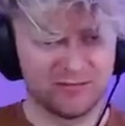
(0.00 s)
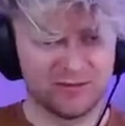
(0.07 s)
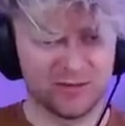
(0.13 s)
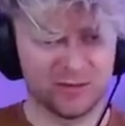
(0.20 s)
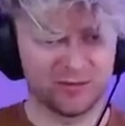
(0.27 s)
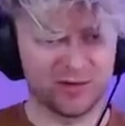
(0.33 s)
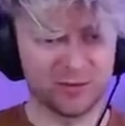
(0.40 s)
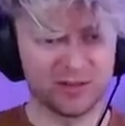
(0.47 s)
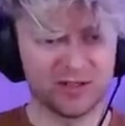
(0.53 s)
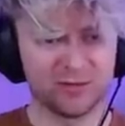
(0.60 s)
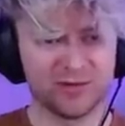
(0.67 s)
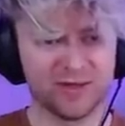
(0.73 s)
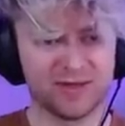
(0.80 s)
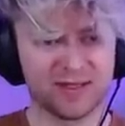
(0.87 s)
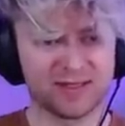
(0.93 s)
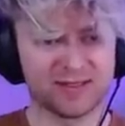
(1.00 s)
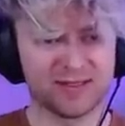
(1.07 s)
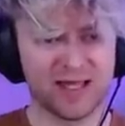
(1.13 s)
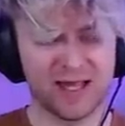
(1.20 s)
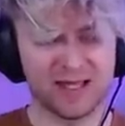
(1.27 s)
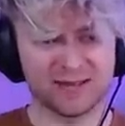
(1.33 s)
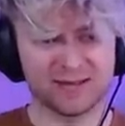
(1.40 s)
you know, probably gonna play this
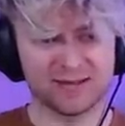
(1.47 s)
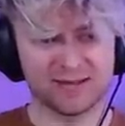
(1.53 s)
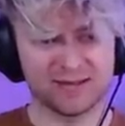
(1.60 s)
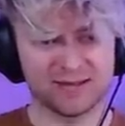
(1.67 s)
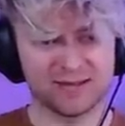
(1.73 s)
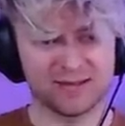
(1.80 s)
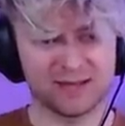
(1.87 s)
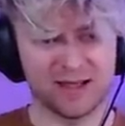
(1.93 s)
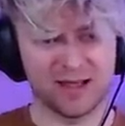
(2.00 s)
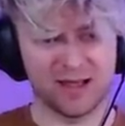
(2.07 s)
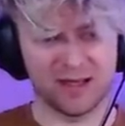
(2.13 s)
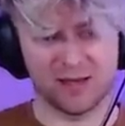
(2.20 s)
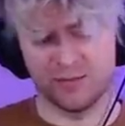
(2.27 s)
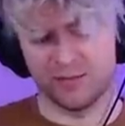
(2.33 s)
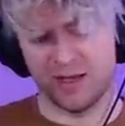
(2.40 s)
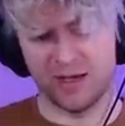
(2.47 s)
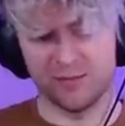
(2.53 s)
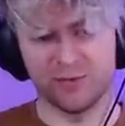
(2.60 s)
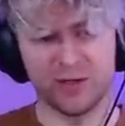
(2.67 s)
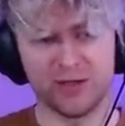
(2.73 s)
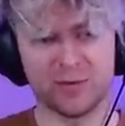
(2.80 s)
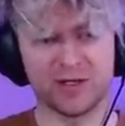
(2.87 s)
next. Um, and I'm
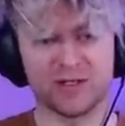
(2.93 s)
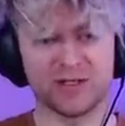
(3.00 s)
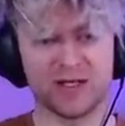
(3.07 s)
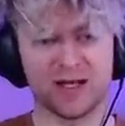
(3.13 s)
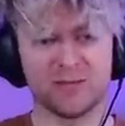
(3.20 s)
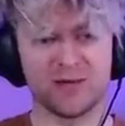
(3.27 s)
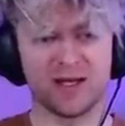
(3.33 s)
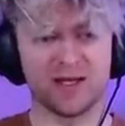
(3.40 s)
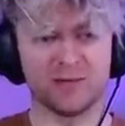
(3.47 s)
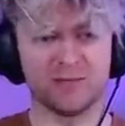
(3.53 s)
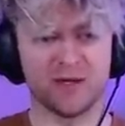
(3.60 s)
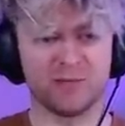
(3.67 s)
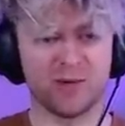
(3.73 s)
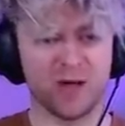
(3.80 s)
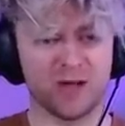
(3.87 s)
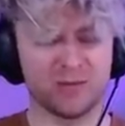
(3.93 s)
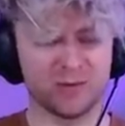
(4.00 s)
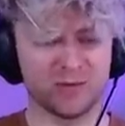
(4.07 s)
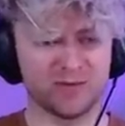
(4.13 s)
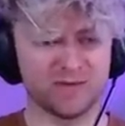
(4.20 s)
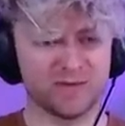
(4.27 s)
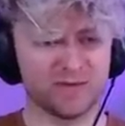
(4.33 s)
pretty much done my, my pawn
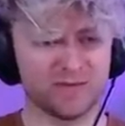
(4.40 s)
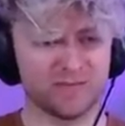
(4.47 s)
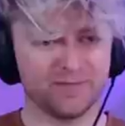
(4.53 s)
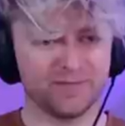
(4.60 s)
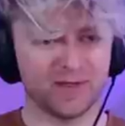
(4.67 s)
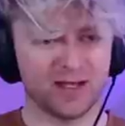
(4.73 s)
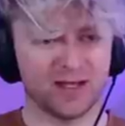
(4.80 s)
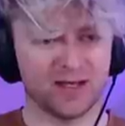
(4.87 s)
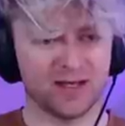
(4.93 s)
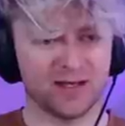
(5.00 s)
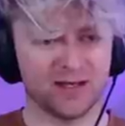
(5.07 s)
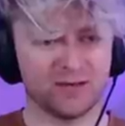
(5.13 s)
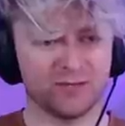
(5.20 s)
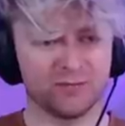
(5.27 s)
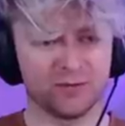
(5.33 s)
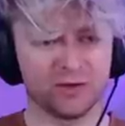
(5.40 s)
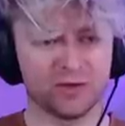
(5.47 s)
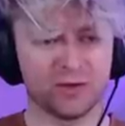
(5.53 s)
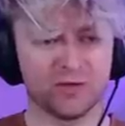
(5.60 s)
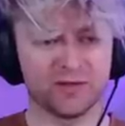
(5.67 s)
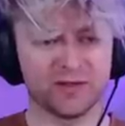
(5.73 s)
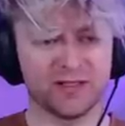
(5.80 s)
moves. Uh, rook
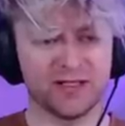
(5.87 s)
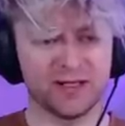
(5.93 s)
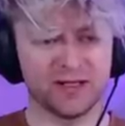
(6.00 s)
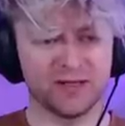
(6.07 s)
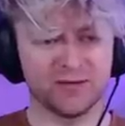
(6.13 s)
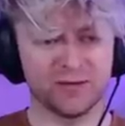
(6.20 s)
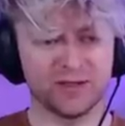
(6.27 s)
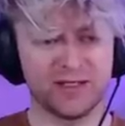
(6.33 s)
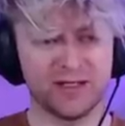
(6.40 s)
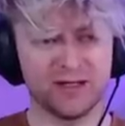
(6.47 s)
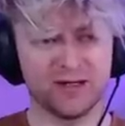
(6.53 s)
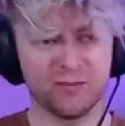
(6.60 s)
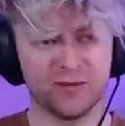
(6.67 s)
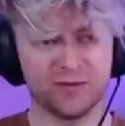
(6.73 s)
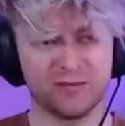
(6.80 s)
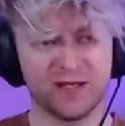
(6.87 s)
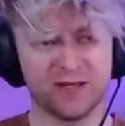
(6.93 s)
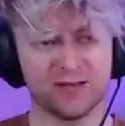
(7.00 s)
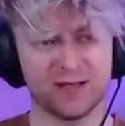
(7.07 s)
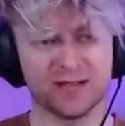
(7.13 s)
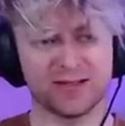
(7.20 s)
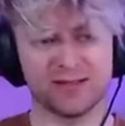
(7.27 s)
over here or here would make
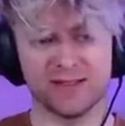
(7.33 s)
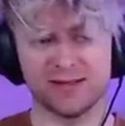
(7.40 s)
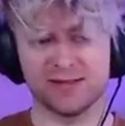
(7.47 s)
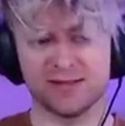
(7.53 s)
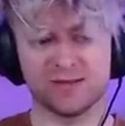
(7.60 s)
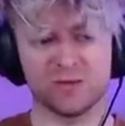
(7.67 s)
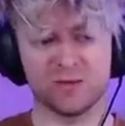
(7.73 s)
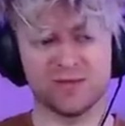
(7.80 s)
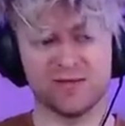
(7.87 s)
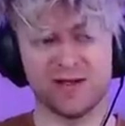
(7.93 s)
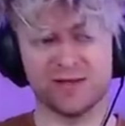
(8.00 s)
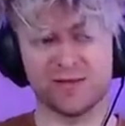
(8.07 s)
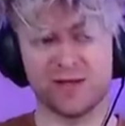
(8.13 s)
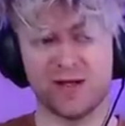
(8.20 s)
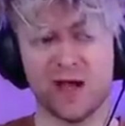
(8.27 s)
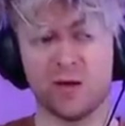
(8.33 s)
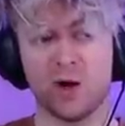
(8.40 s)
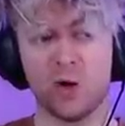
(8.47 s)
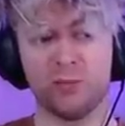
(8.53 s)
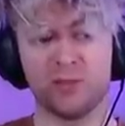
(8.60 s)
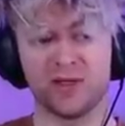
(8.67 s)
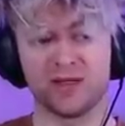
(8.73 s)
a lot of sense because those files are now
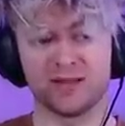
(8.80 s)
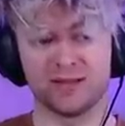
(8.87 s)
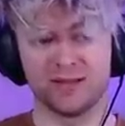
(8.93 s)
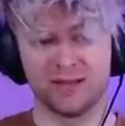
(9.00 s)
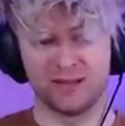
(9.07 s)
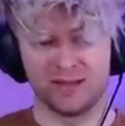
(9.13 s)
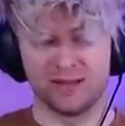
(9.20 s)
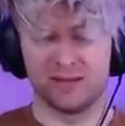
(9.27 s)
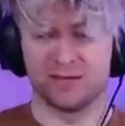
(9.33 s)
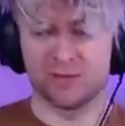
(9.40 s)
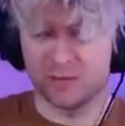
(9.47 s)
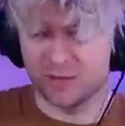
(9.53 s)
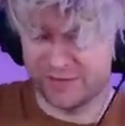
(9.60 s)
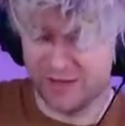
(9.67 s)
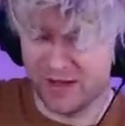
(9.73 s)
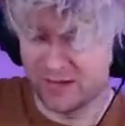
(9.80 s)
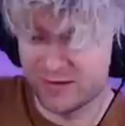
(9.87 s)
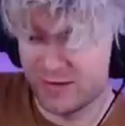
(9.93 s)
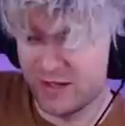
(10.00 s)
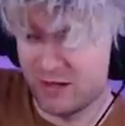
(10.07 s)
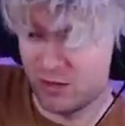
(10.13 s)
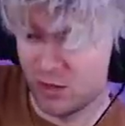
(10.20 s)
open. Those files
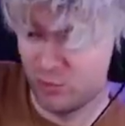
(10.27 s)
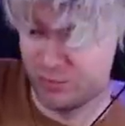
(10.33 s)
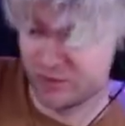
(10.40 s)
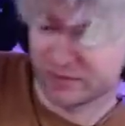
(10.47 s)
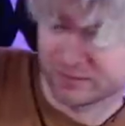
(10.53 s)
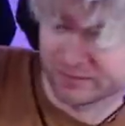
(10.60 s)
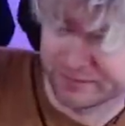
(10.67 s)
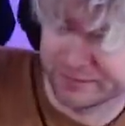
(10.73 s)
are now open.